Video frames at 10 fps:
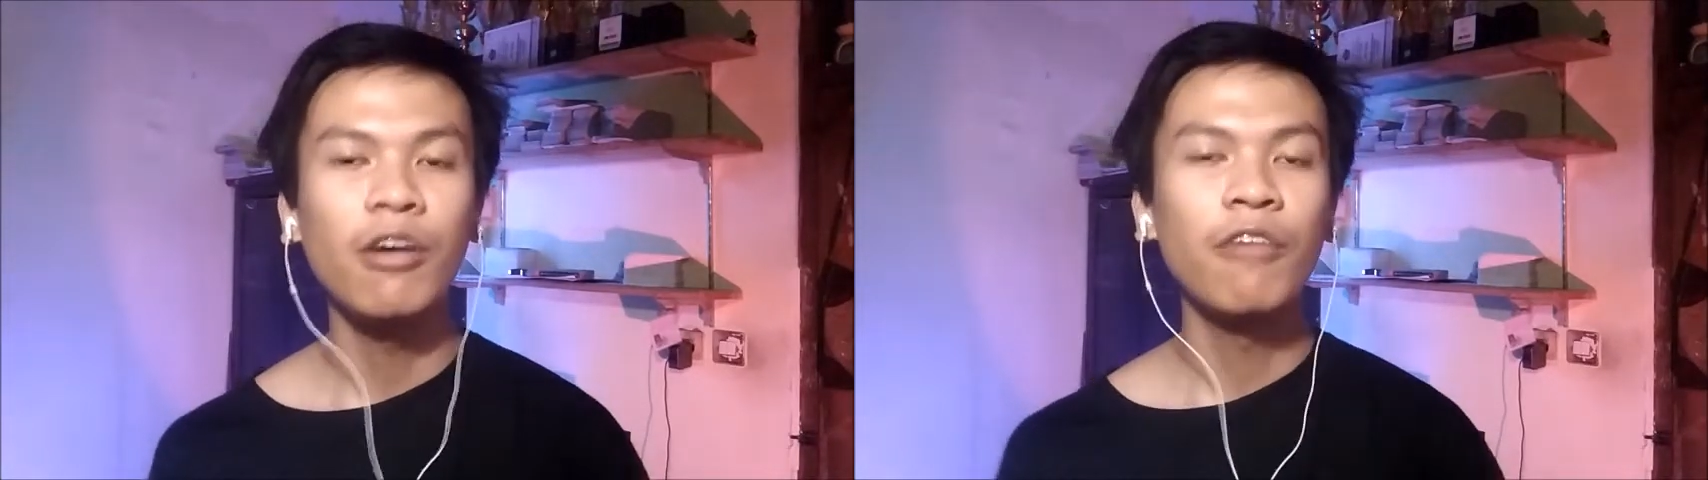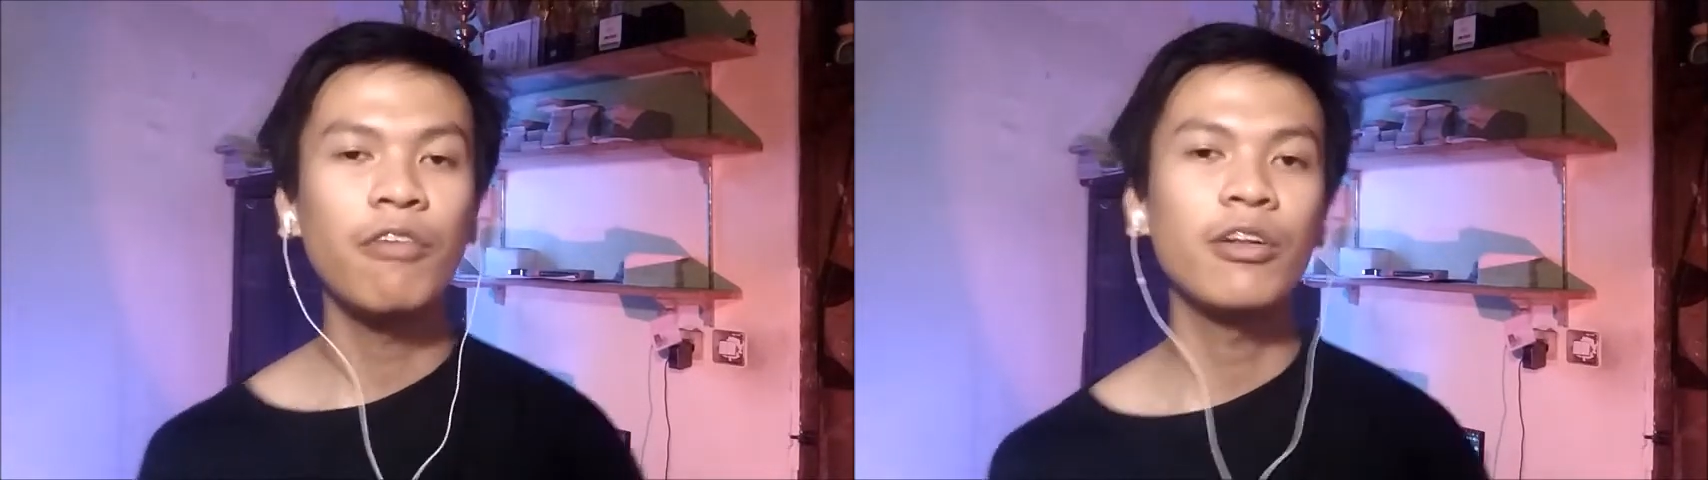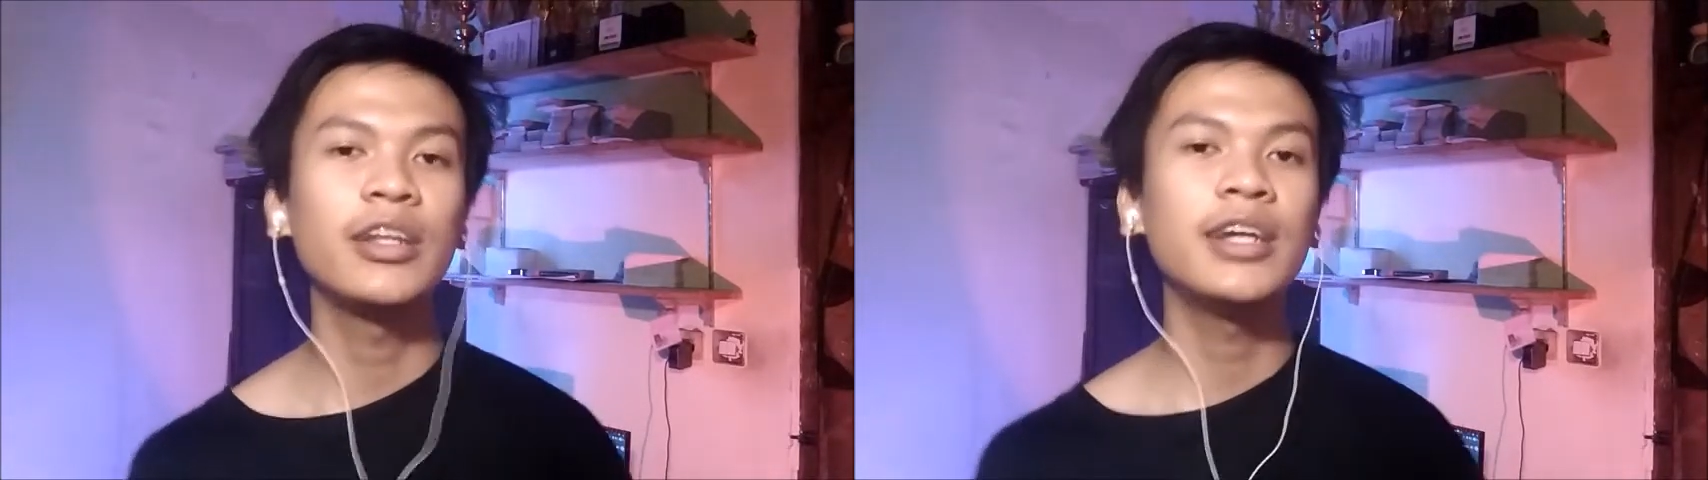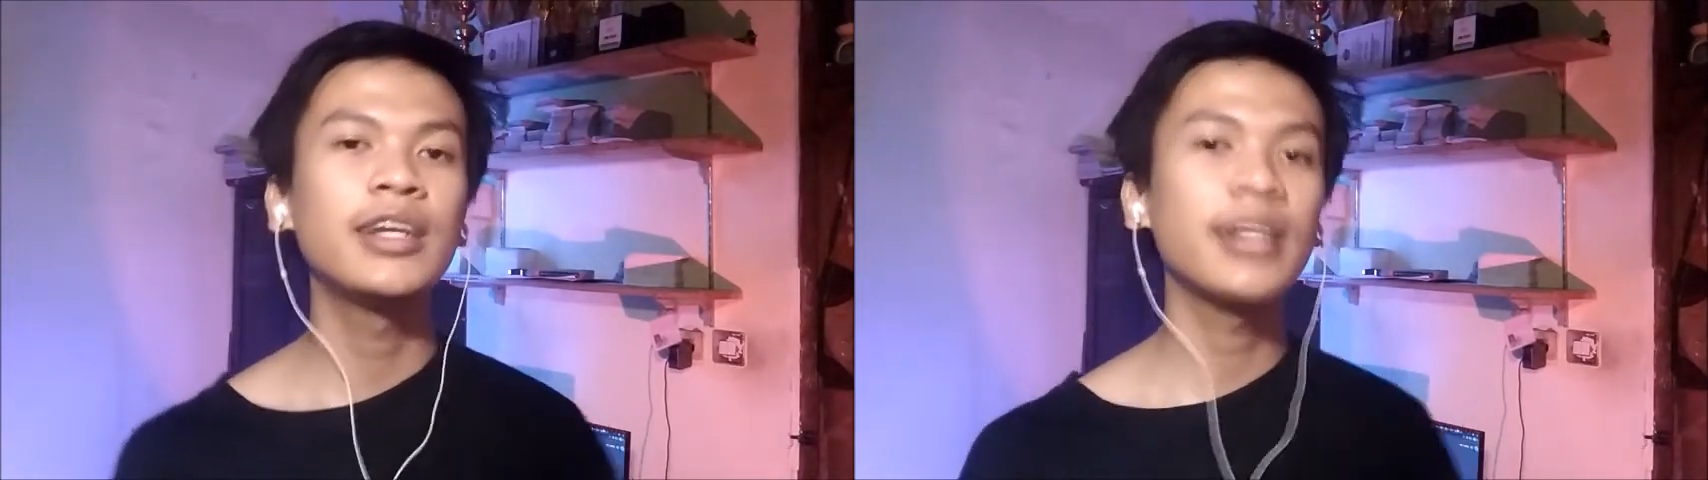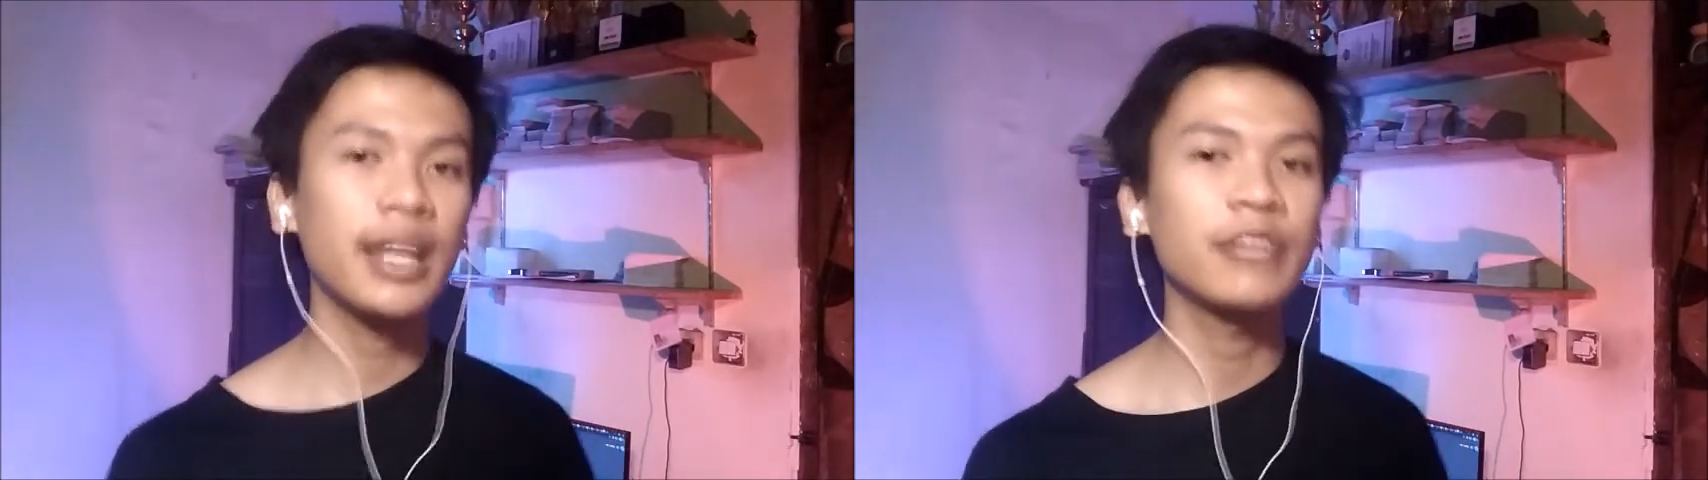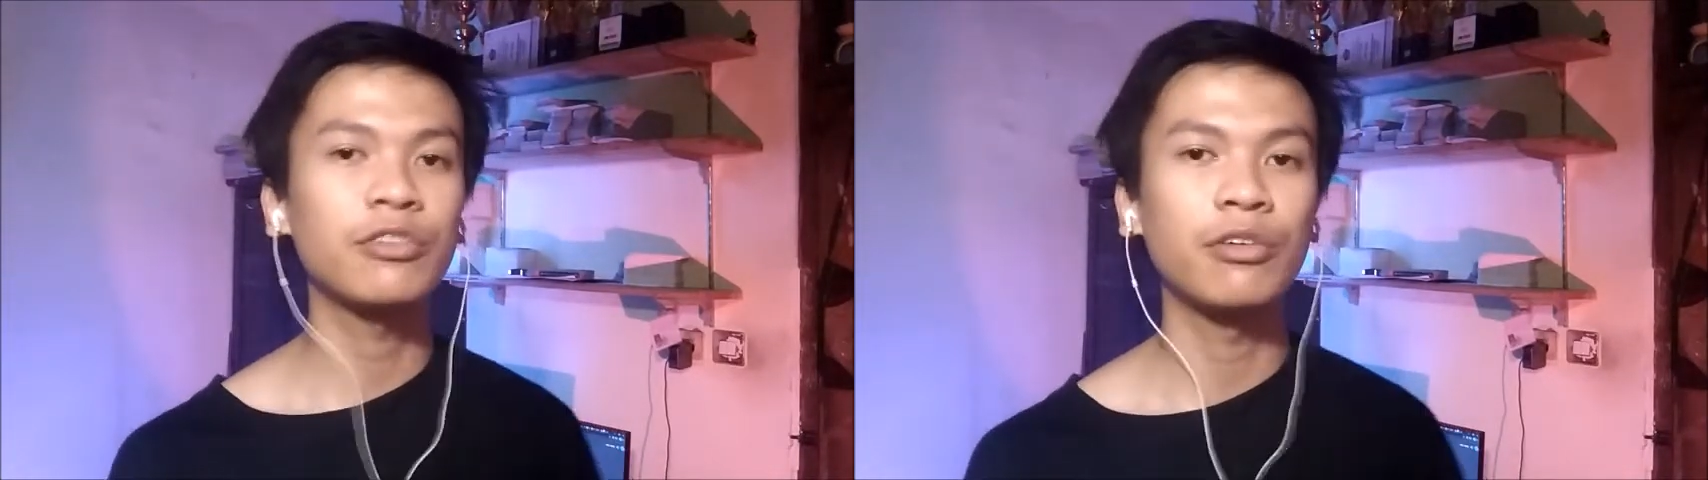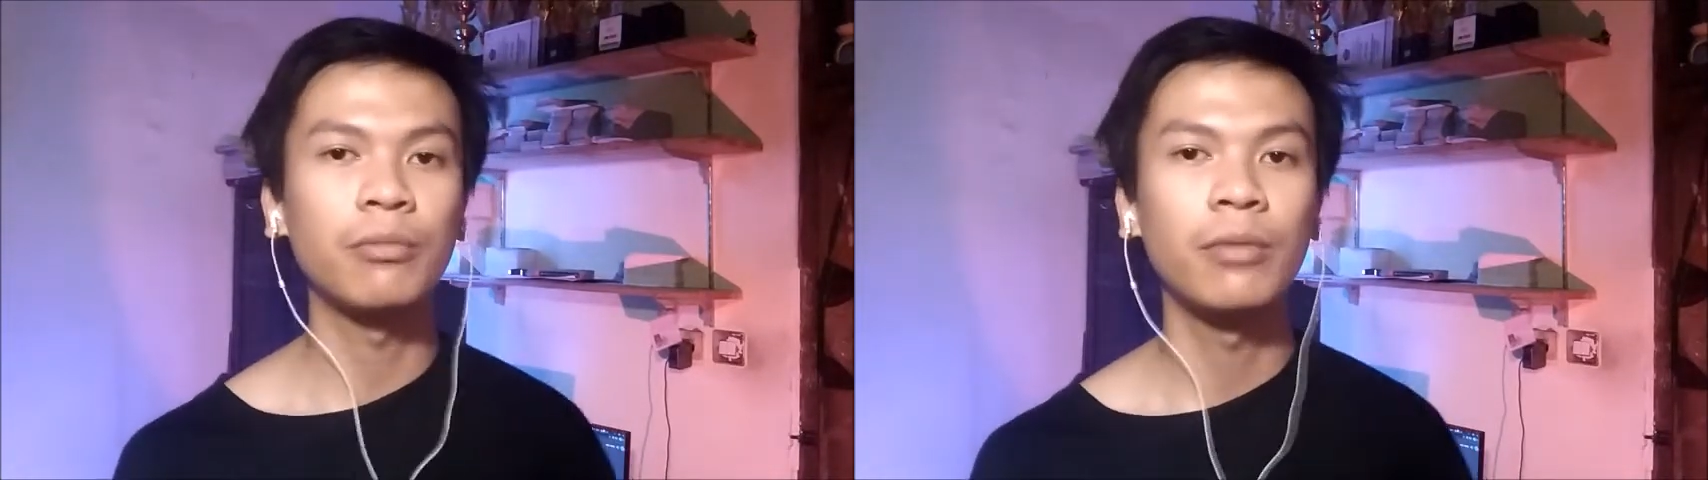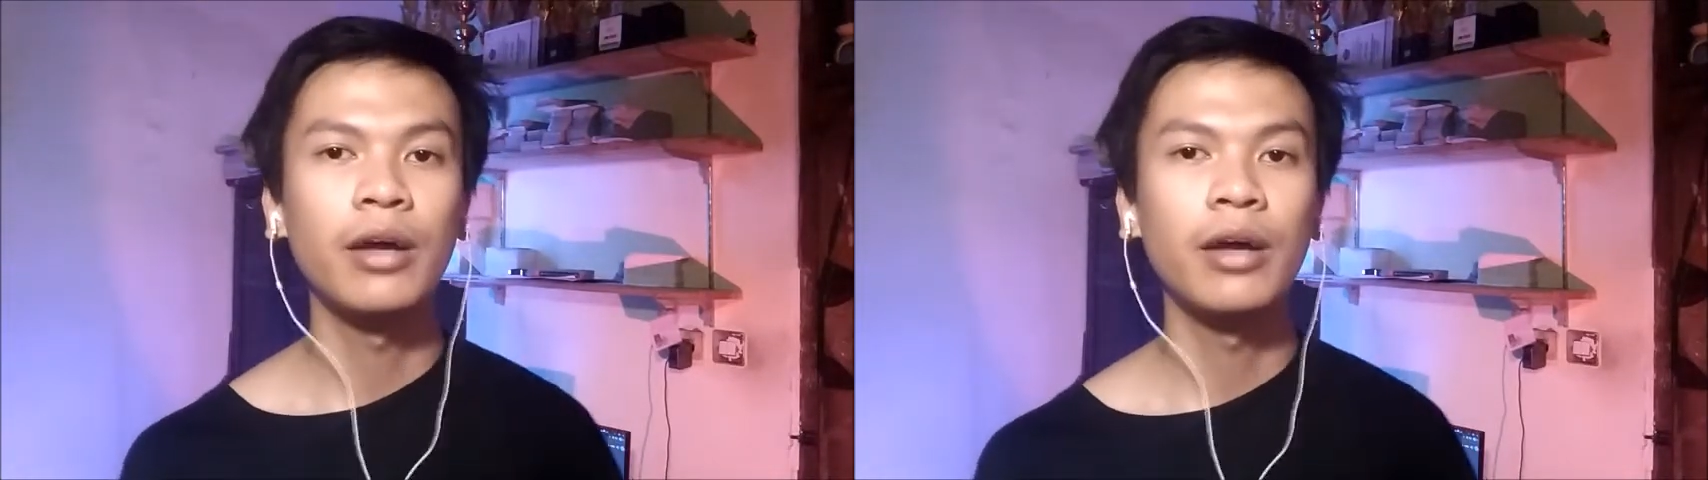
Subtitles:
from the classroom.